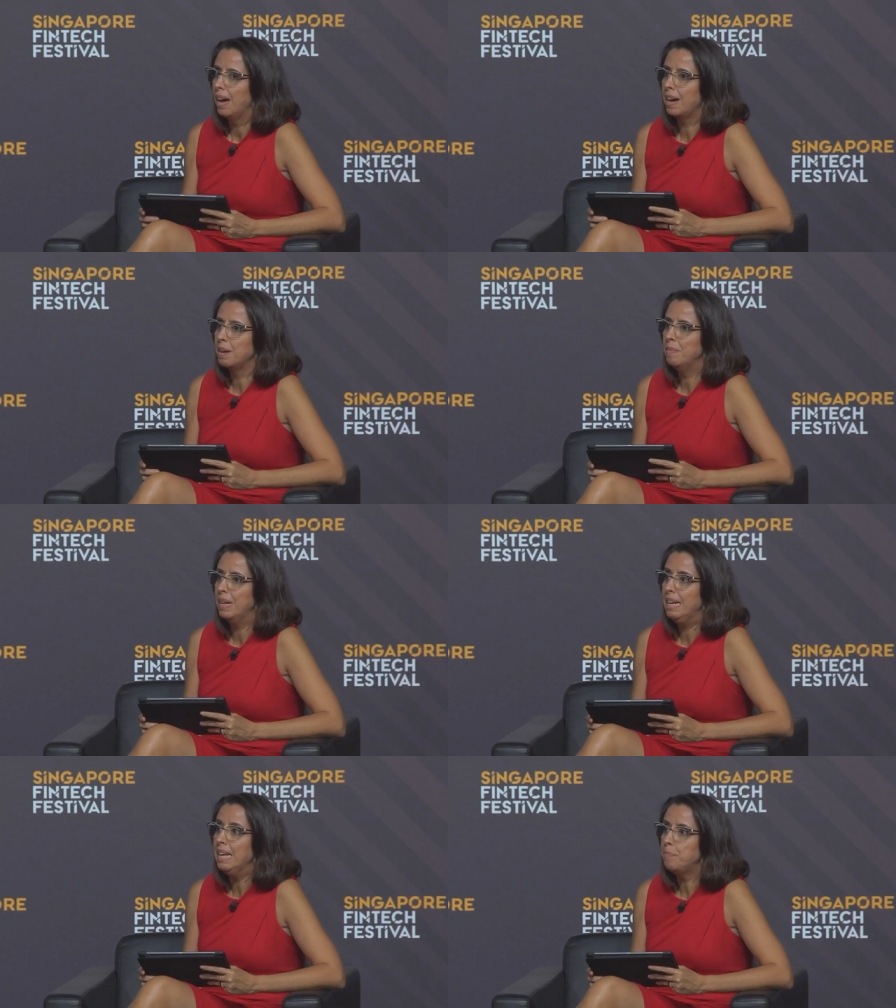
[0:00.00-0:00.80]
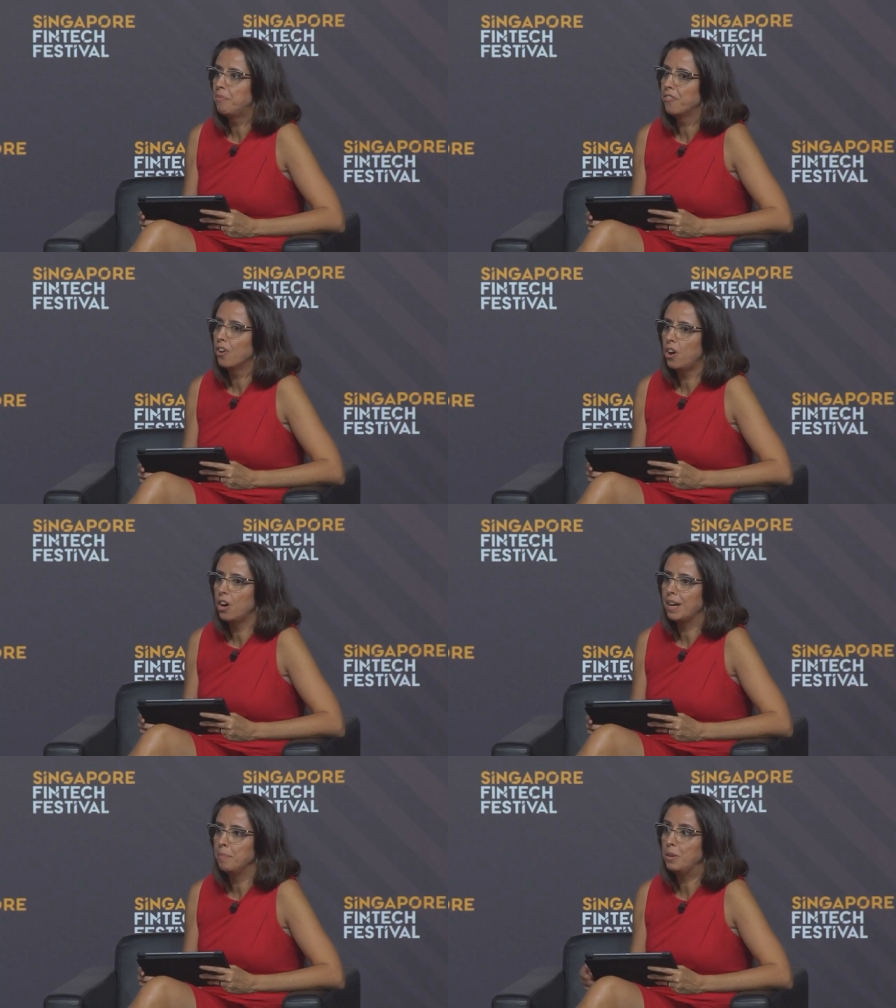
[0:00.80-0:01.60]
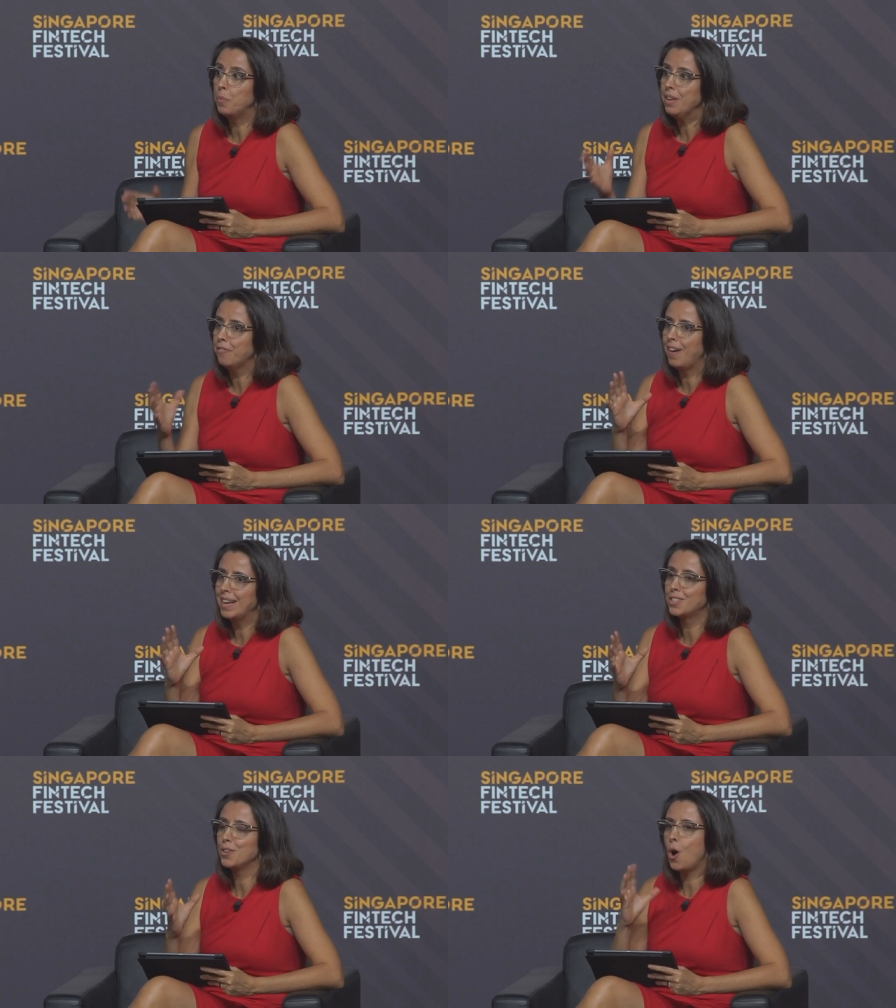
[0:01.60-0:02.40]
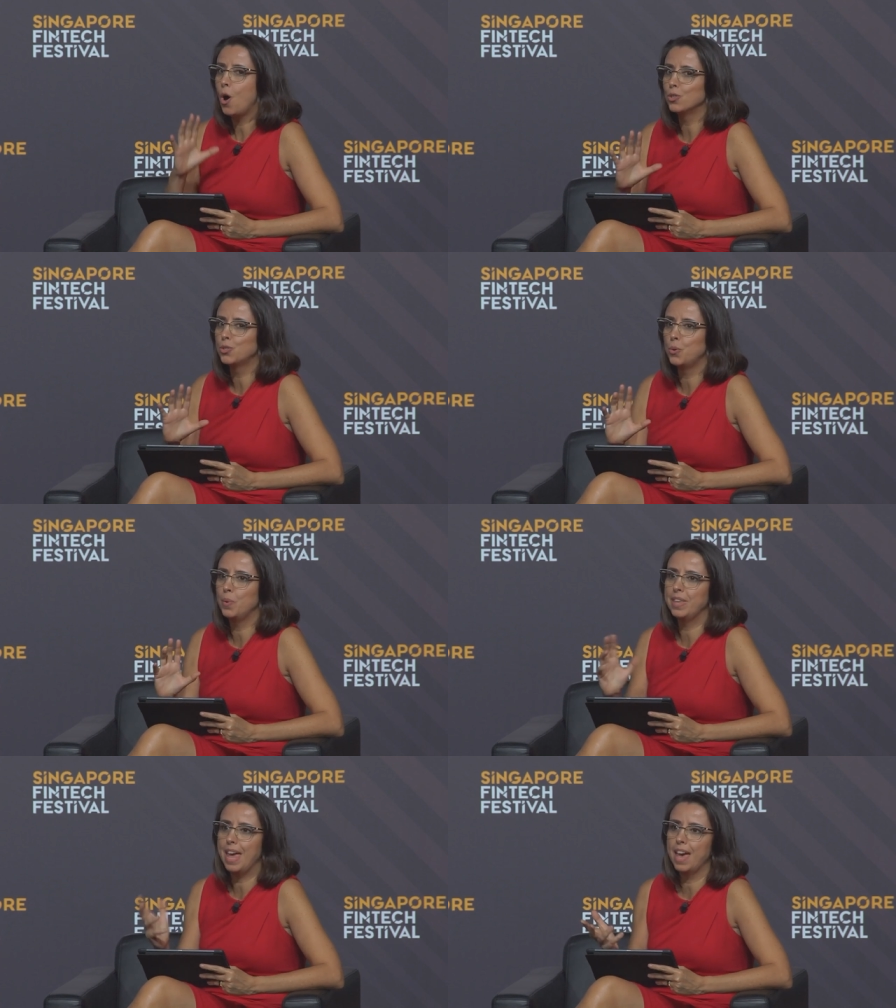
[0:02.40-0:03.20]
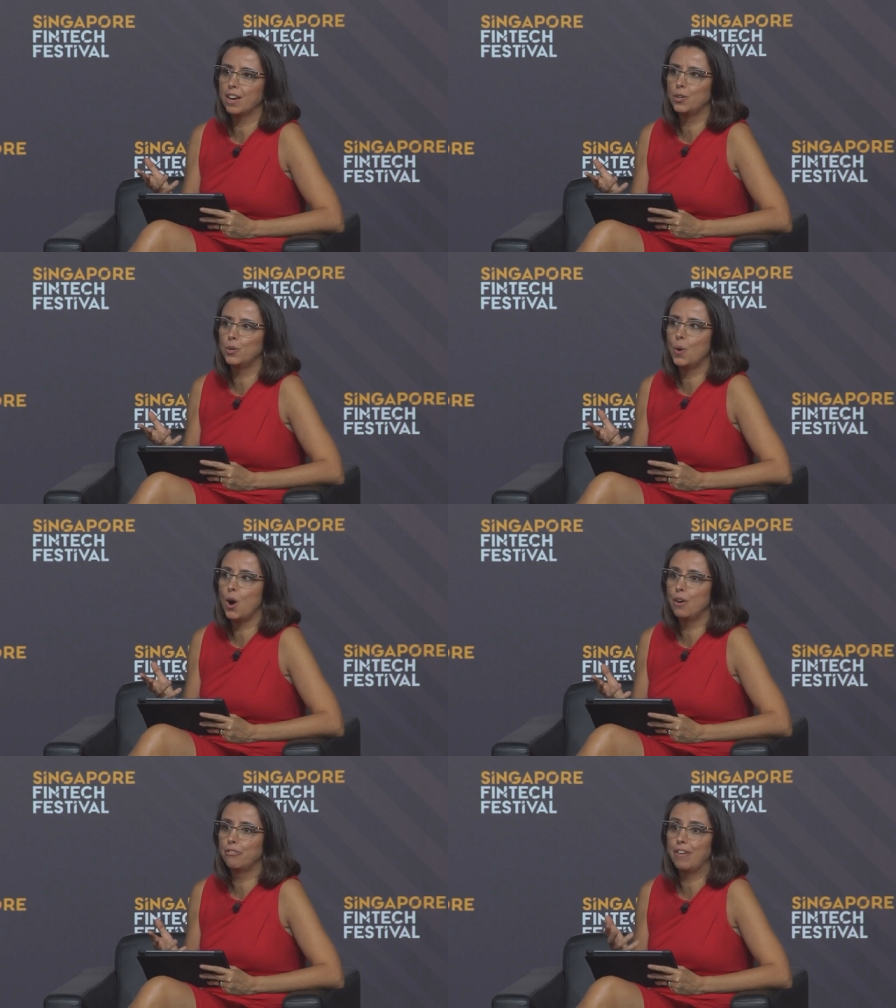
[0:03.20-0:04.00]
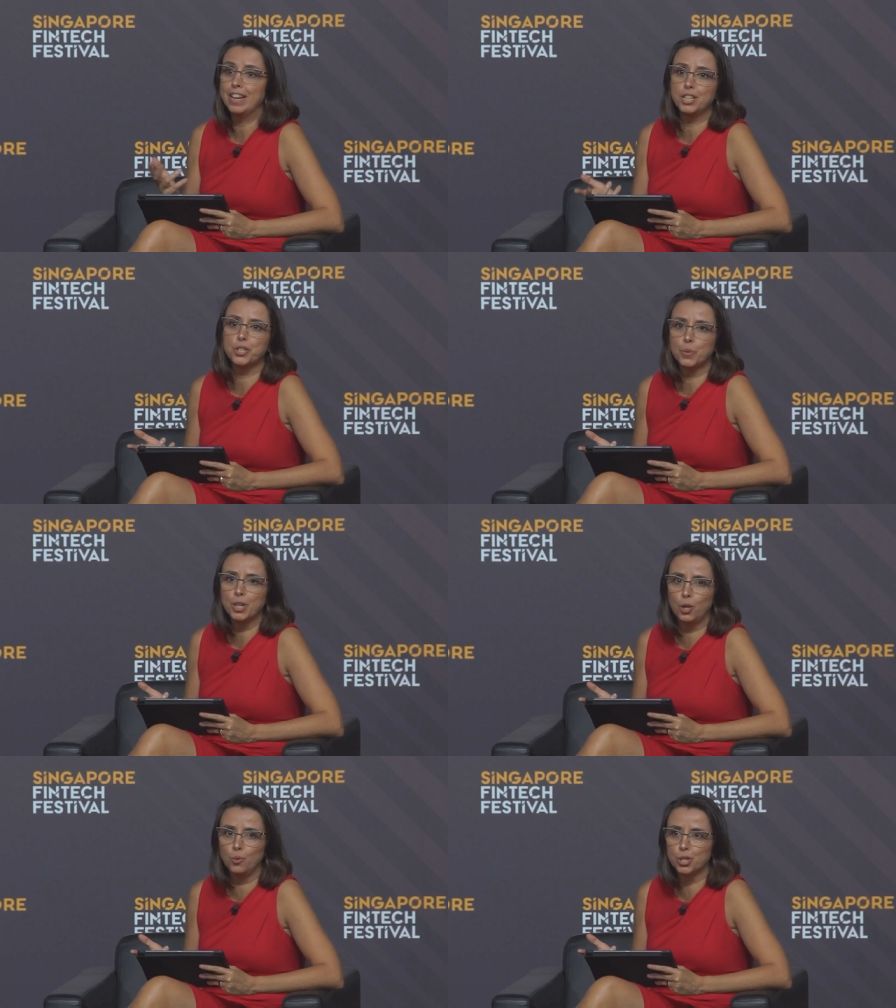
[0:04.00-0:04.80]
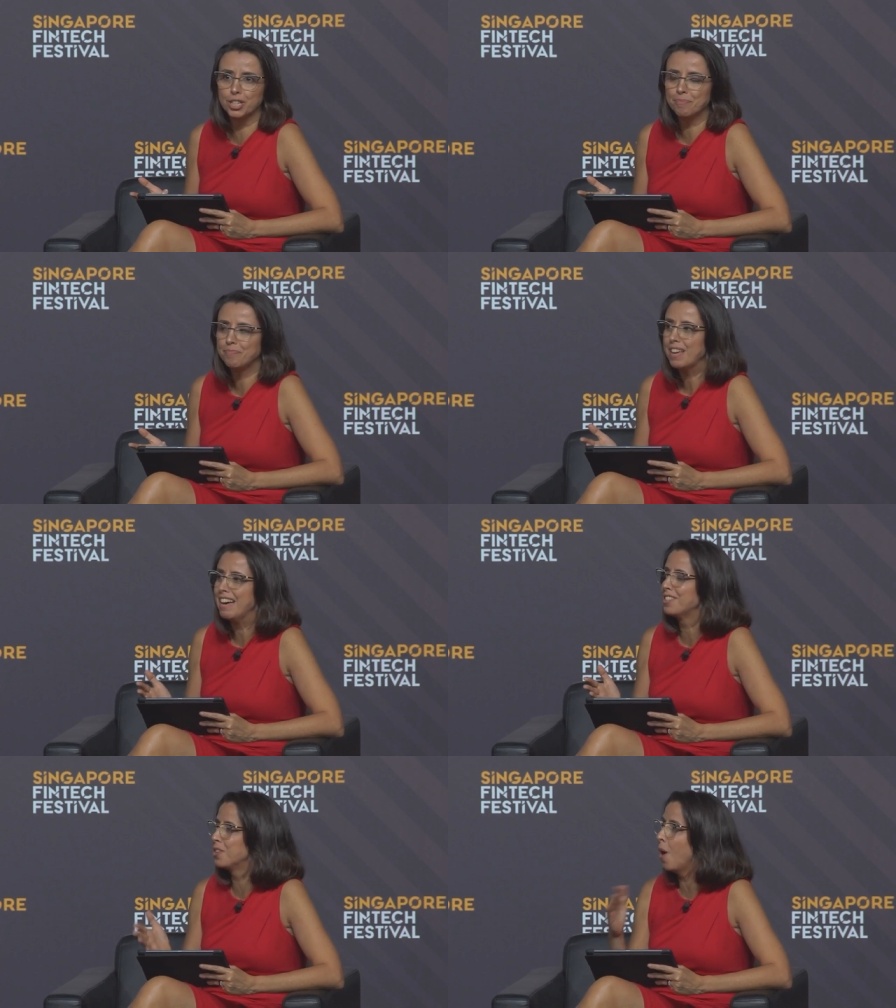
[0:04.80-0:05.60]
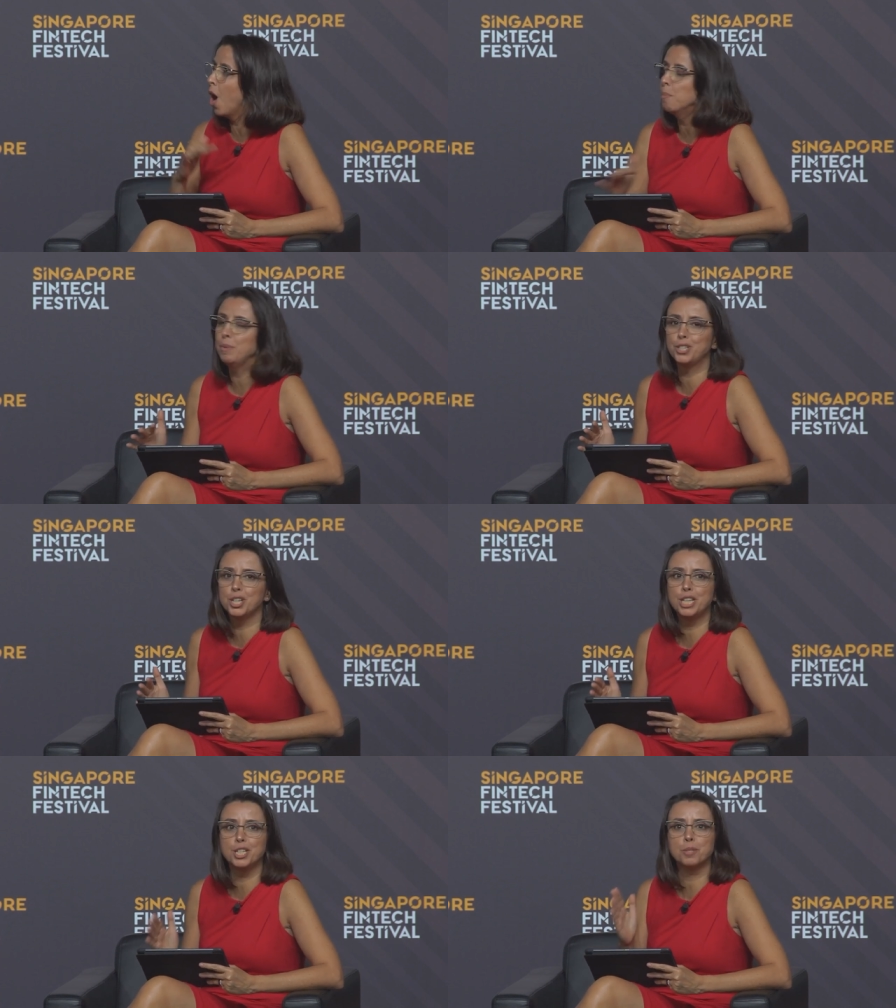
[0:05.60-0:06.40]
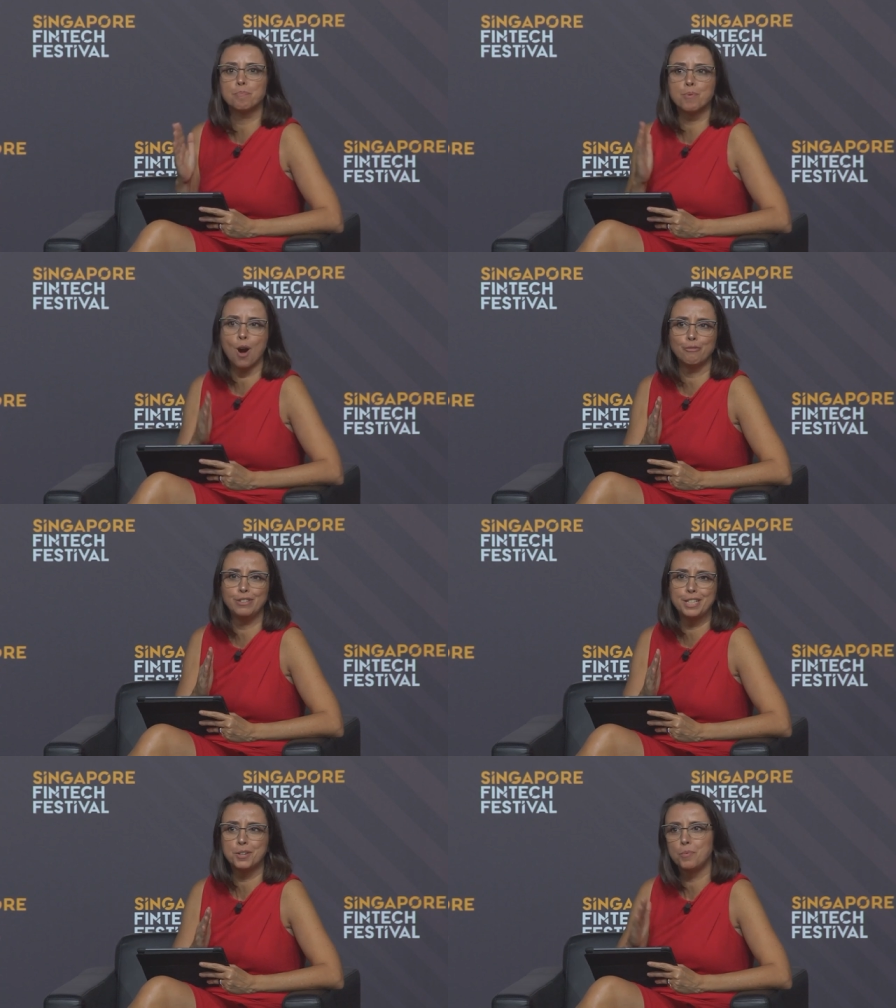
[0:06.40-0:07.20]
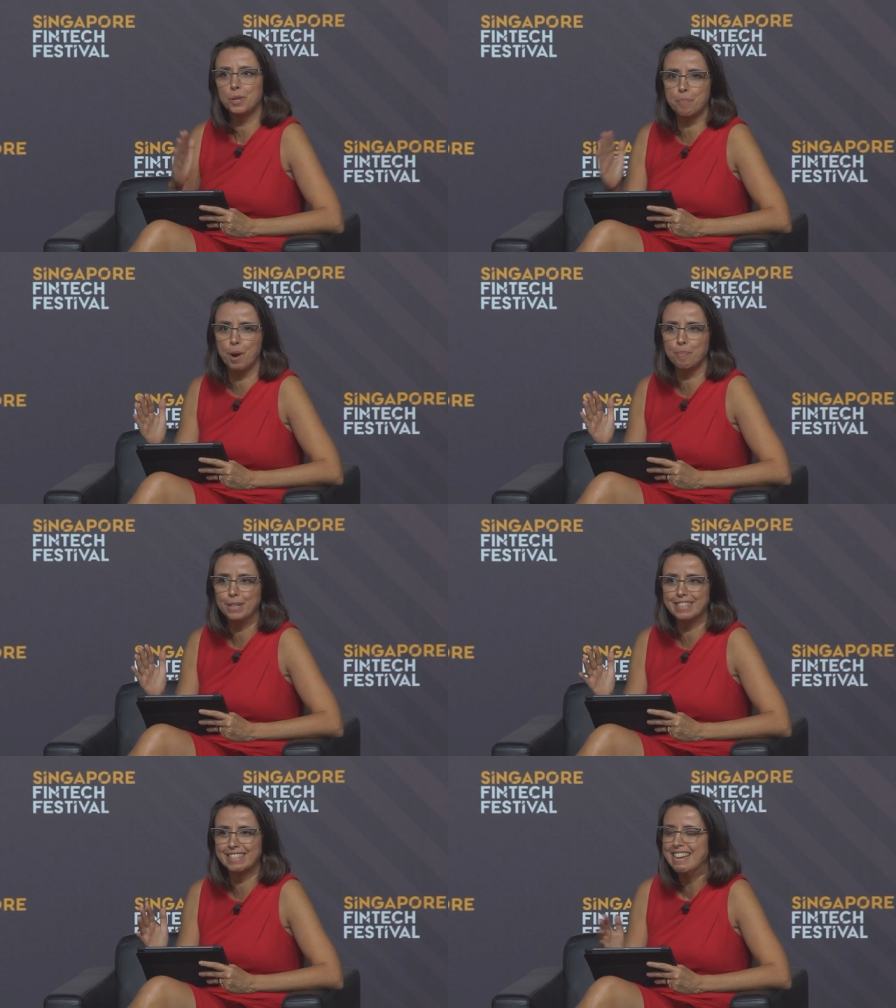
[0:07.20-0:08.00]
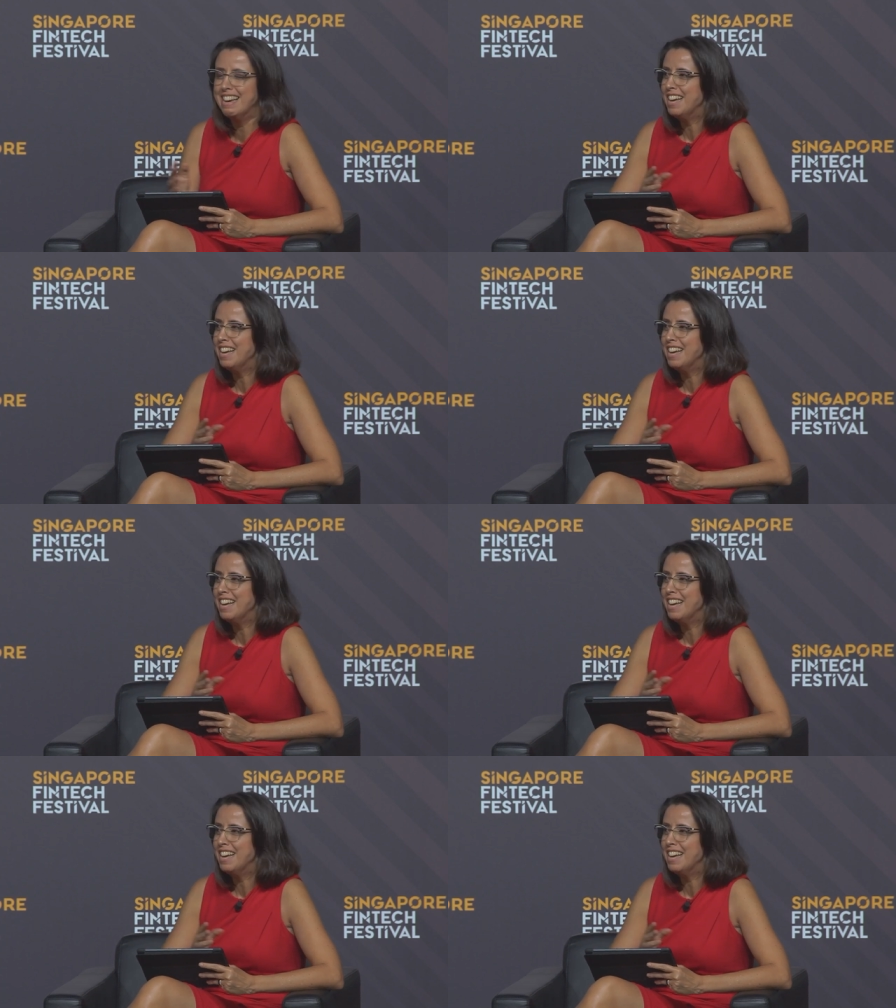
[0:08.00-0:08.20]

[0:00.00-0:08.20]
LeapFrog, we invest also with the angle of financial inclusion. So our mission is profit with purpose.